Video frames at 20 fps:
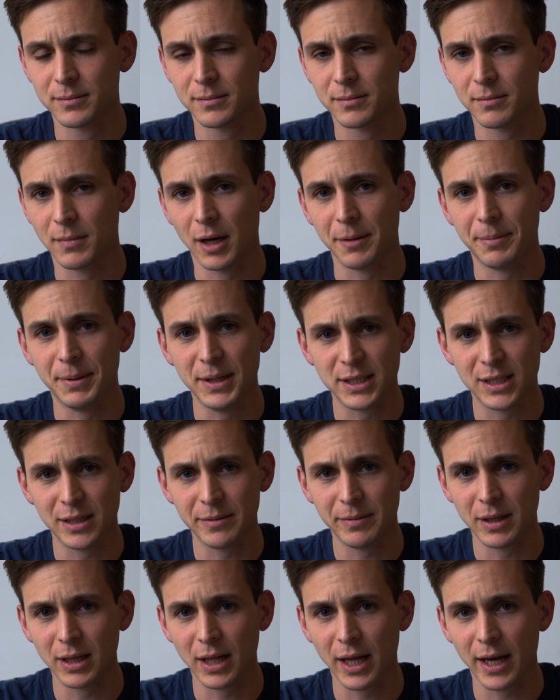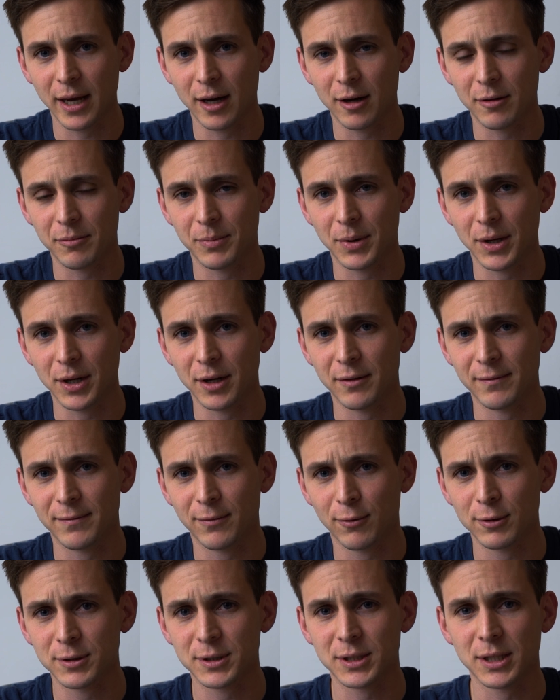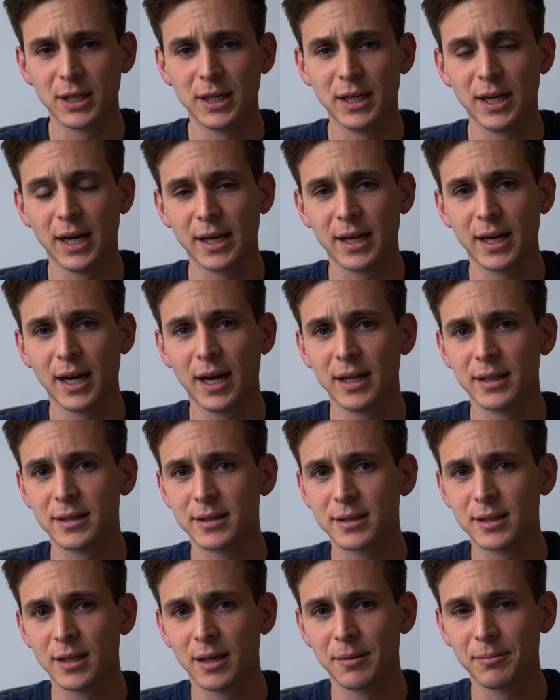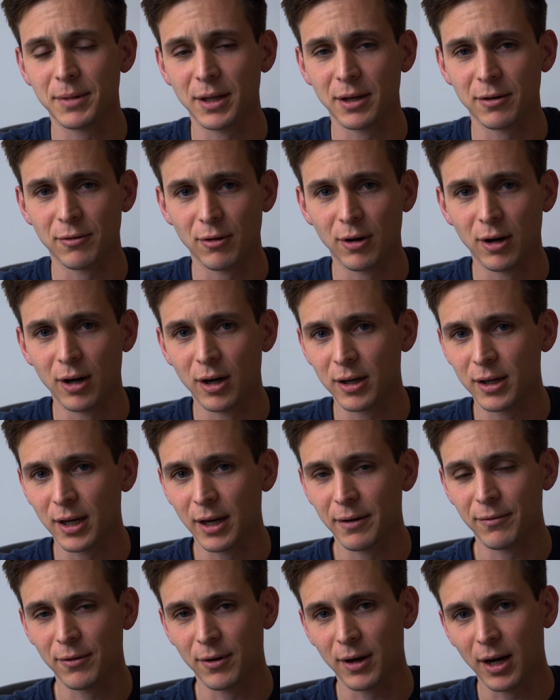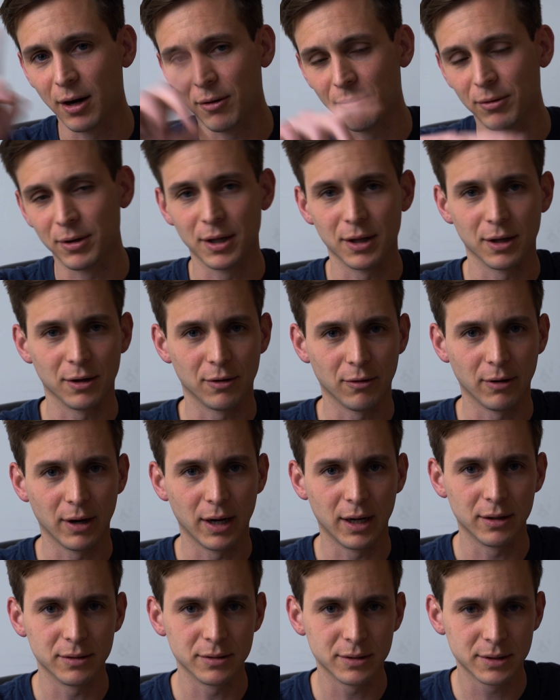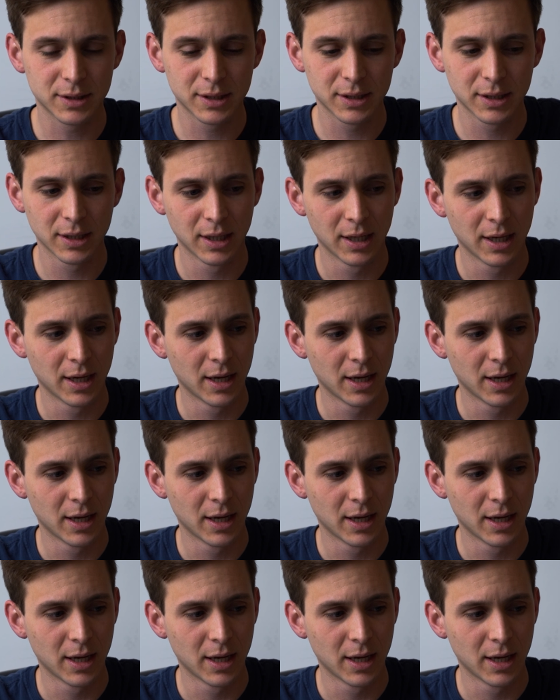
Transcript: my PCB layout, but unfortunately I got something wrong. I forgot one of the grounds,